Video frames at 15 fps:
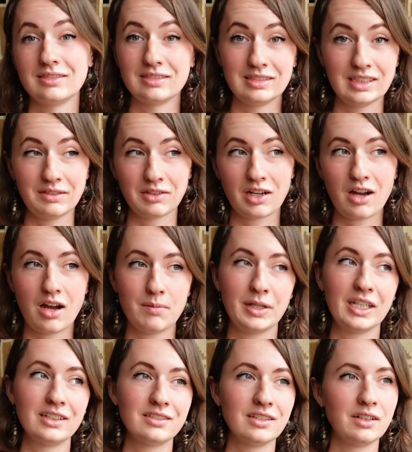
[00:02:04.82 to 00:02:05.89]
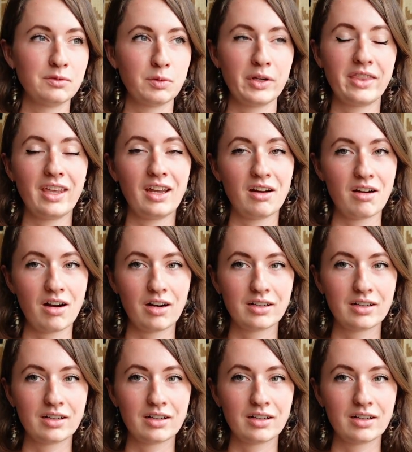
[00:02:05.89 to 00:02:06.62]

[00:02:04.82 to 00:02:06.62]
leave a comment of what they are,